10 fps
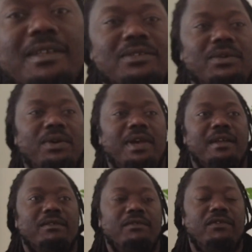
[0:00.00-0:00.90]
so you
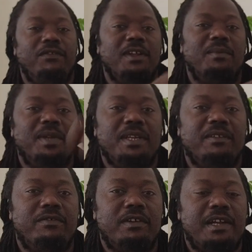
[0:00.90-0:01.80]
can film in
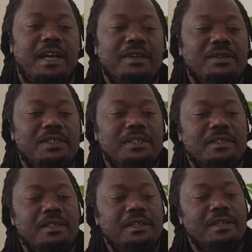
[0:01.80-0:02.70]
different angles.
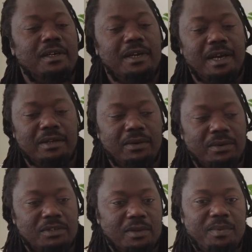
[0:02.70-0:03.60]
And
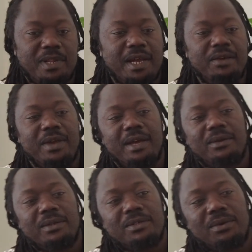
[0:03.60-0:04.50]
on top of that, you can
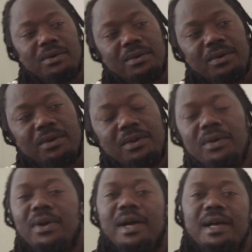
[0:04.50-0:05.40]
also
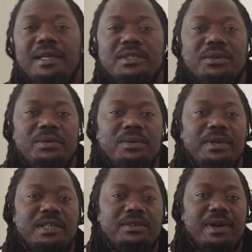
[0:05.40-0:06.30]

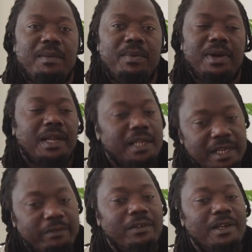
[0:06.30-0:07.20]
screw a
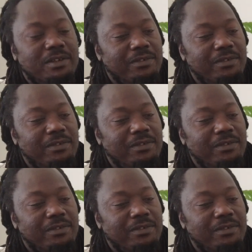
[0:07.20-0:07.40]
different